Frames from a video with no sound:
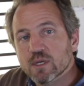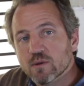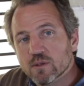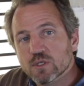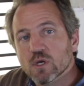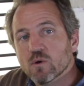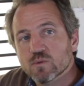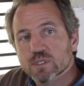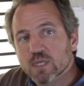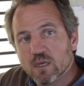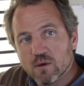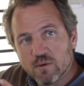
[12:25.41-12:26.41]
or the tone
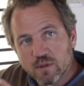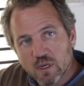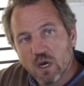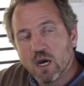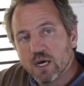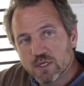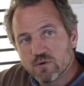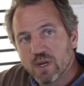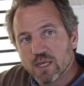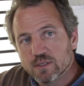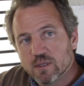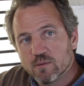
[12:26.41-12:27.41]
scale or the
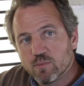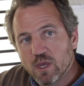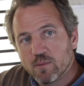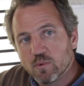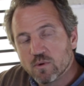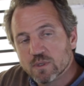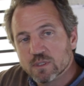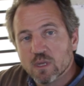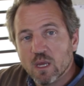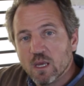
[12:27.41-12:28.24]
contrast of the paper as